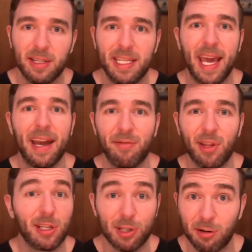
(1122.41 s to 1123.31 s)
get
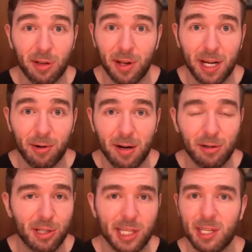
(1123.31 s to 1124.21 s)
everything circulating
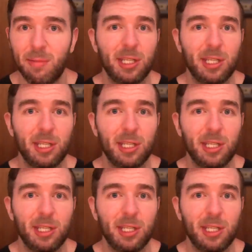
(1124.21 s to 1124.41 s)
around your system.